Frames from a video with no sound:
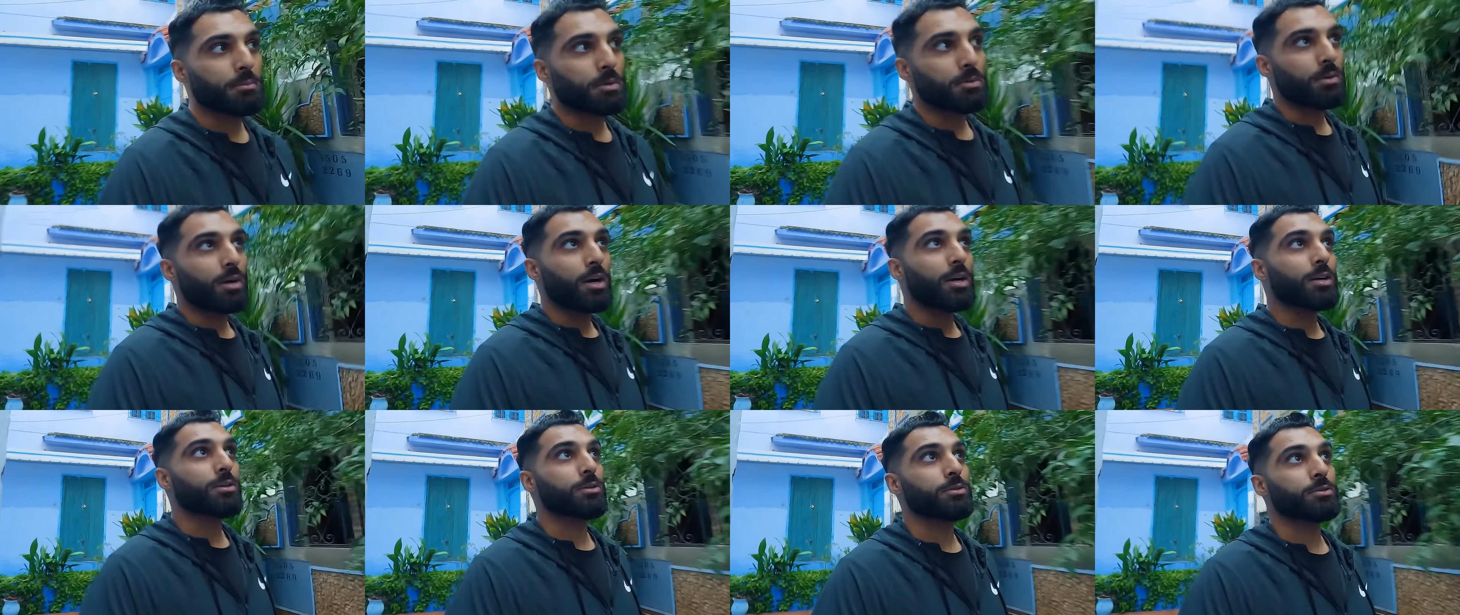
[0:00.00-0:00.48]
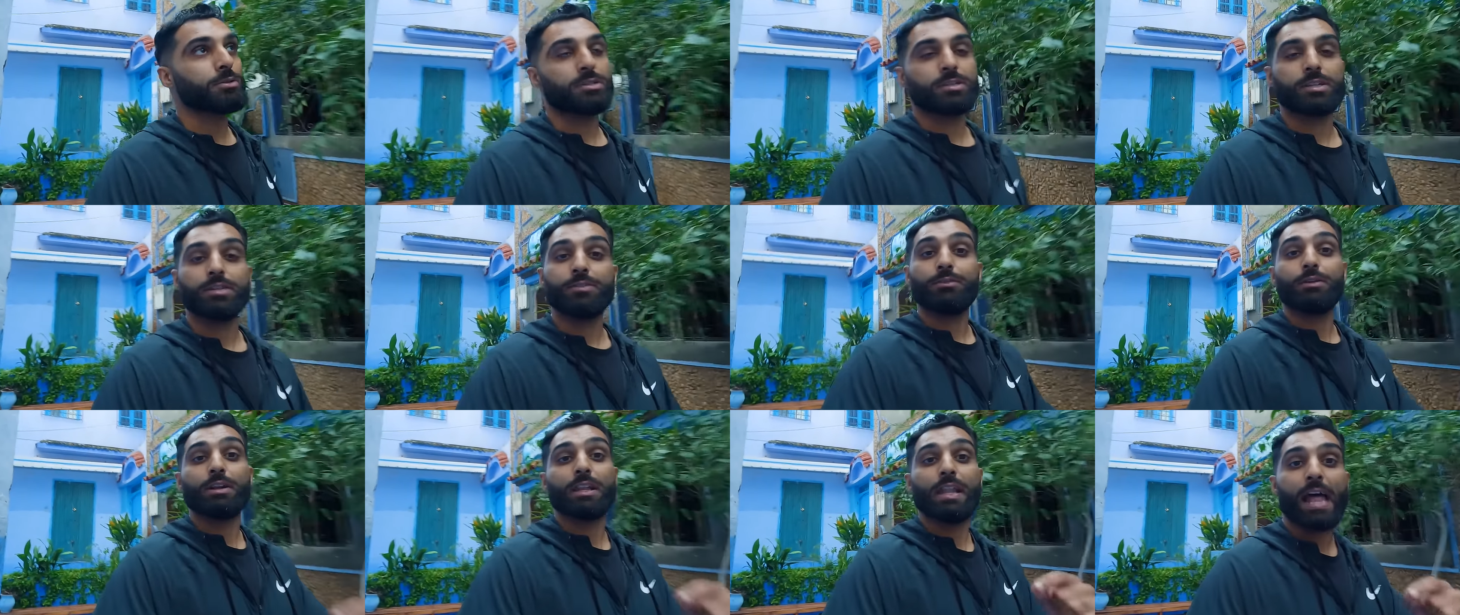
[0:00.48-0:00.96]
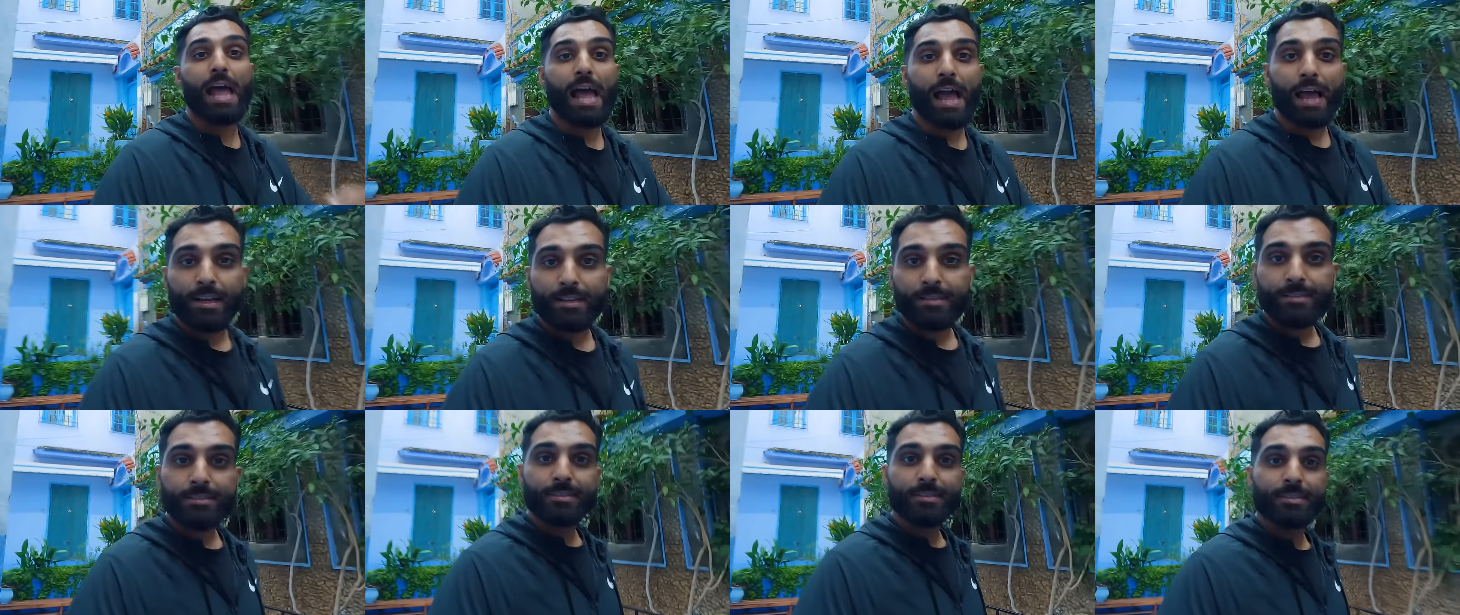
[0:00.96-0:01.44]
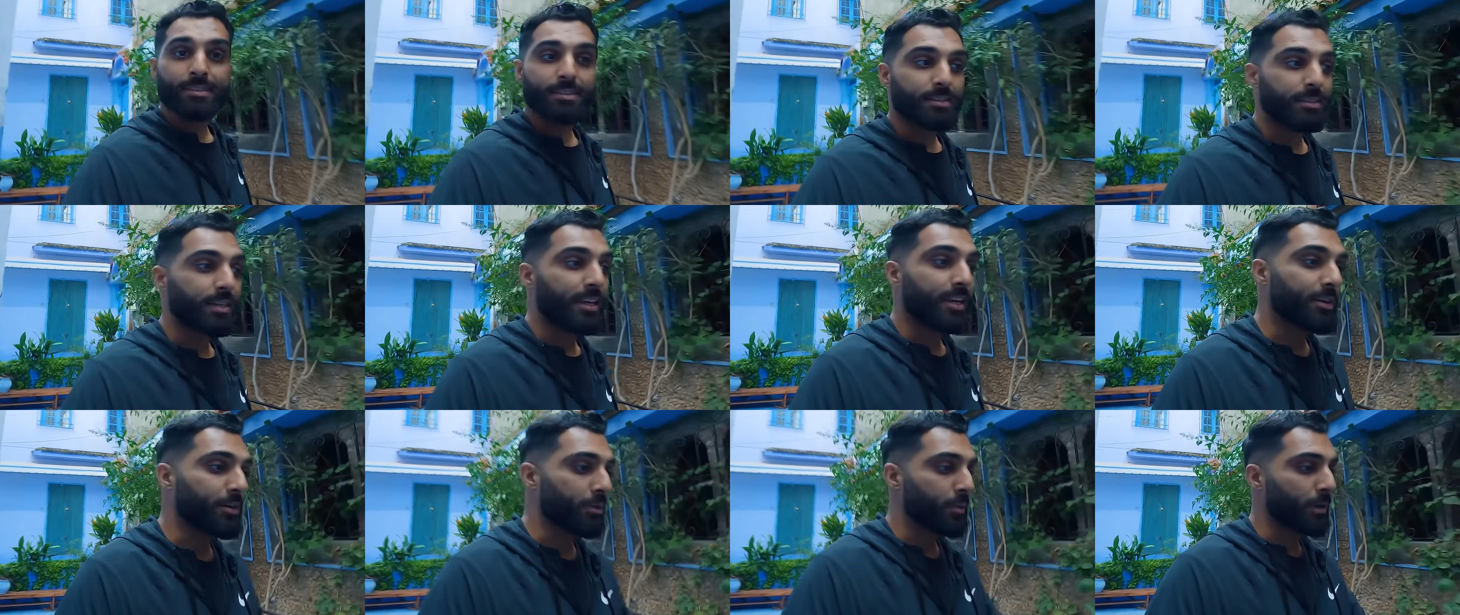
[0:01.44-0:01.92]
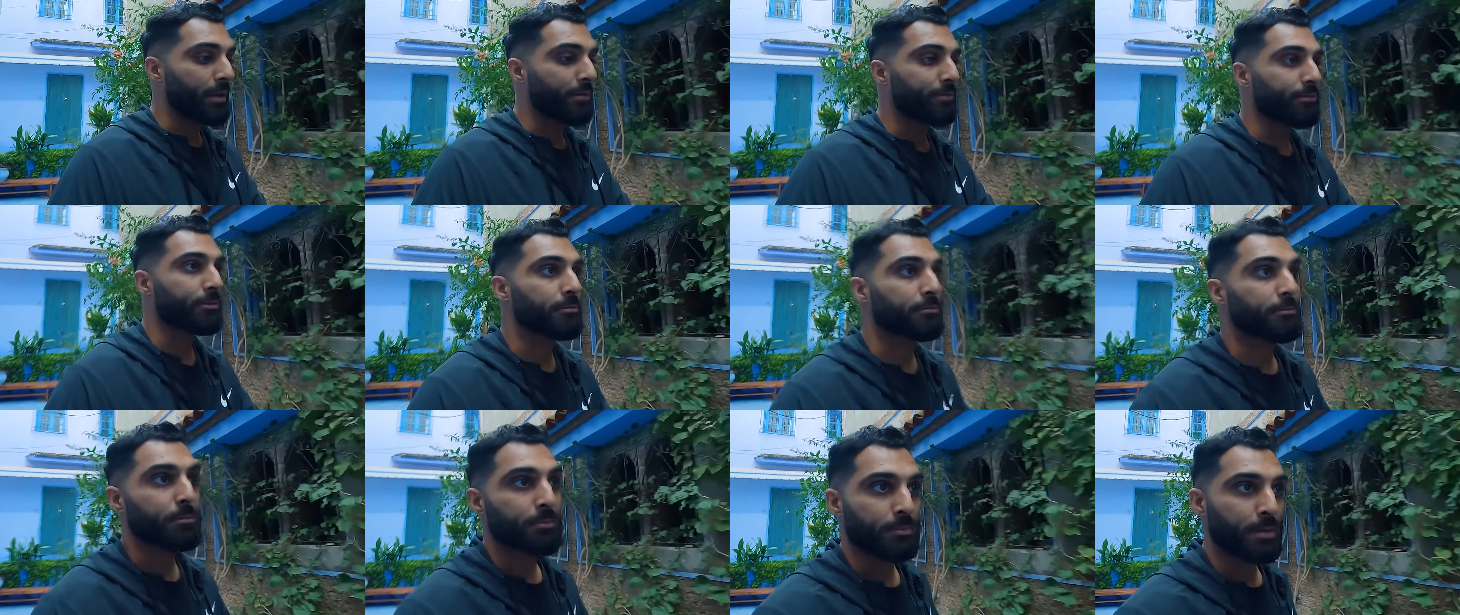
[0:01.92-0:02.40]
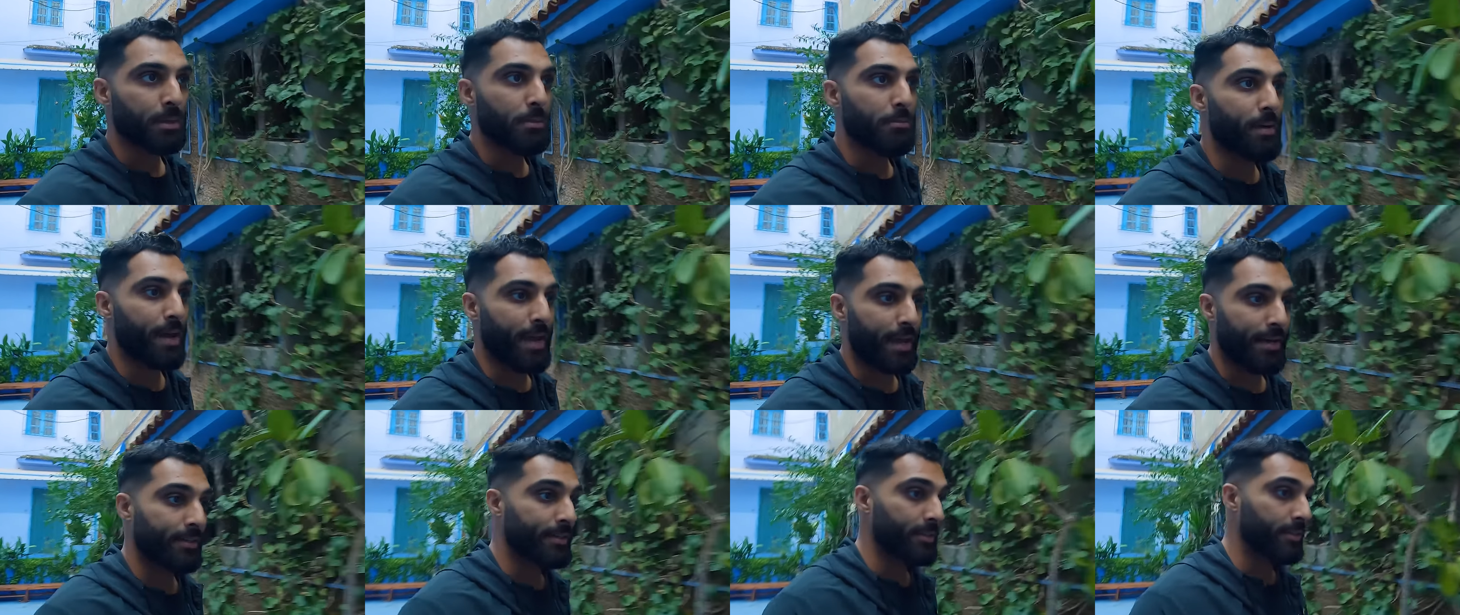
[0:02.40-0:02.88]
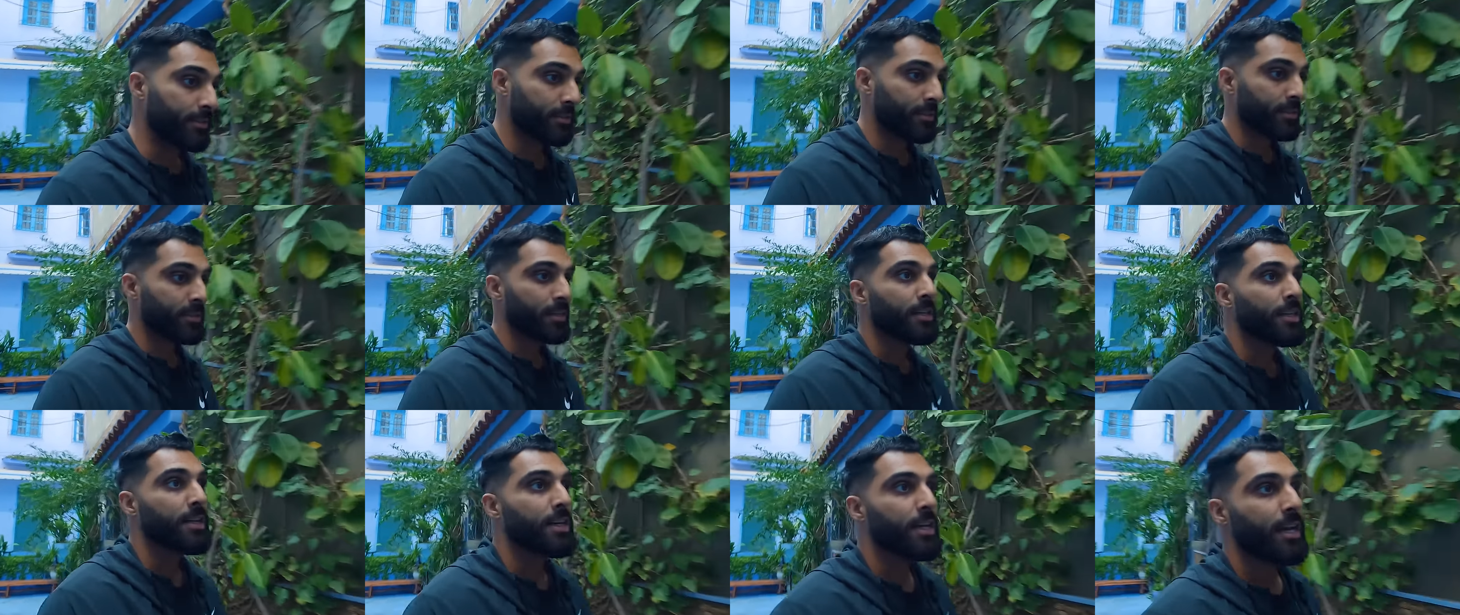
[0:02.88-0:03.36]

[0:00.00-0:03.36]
Morocco to relax, get away from the madness.